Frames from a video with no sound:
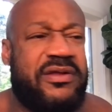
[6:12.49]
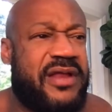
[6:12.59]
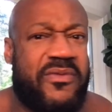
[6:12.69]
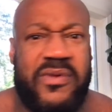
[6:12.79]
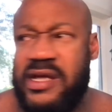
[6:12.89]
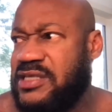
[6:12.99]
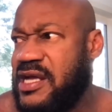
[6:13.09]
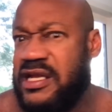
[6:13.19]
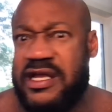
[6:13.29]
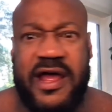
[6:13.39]
You're like, where's the
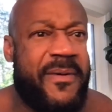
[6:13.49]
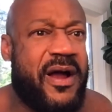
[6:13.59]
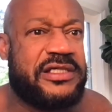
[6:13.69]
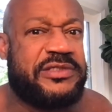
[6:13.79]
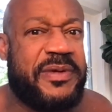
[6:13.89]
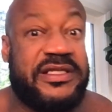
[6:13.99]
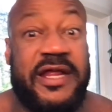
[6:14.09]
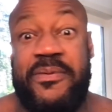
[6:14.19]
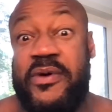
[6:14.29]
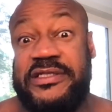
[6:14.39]
handicapped parking spot?
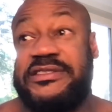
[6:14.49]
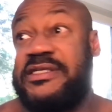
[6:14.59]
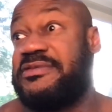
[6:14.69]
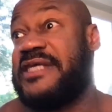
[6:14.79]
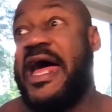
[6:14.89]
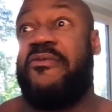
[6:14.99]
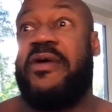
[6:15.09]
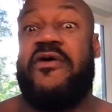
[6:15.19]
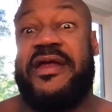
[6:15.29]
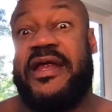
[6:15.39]
They point to some sign
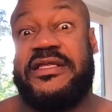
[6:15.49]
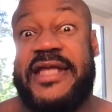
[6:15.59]
way over there.